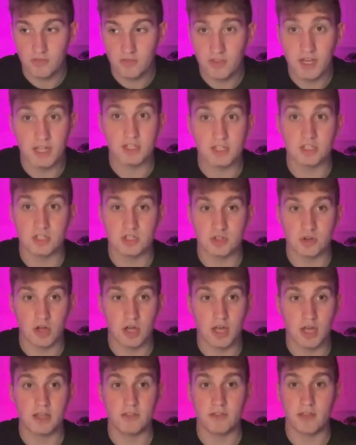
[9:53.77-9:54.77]
they need to
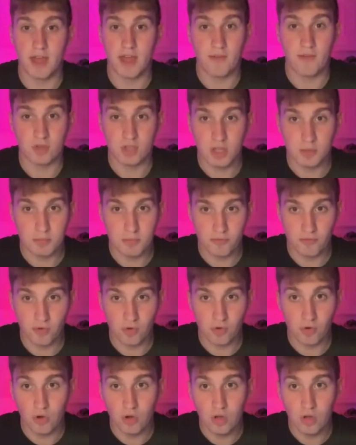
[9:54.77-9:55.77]
try, they haven't done
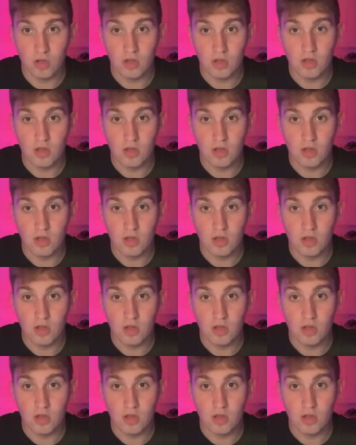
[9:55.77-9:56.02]
before,